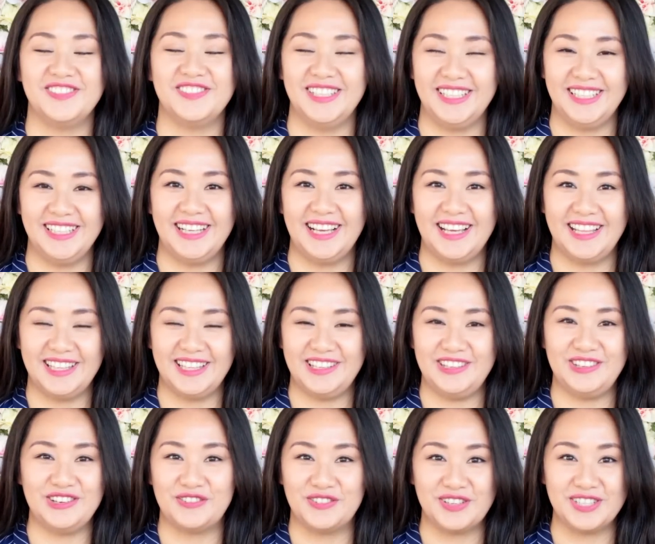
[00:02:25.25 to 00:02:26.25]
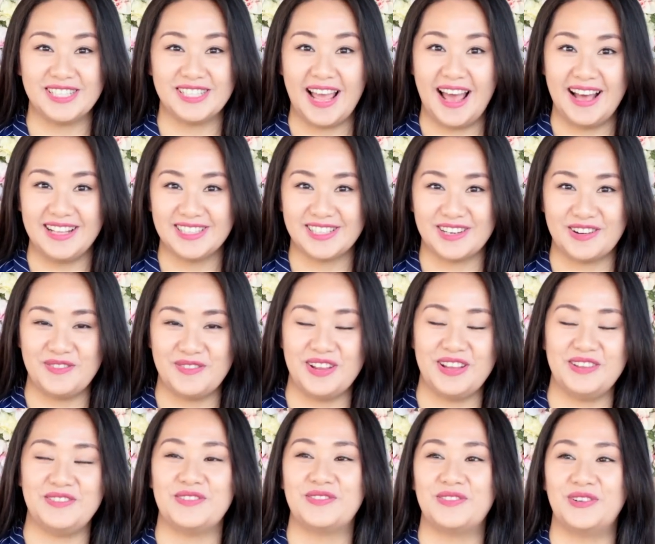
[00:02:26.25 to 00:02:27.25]
me and the universe answered me
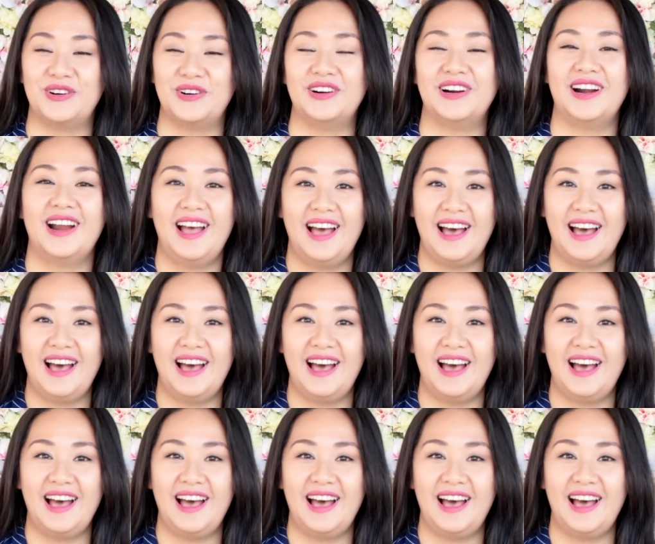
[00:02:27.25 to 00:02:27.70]
before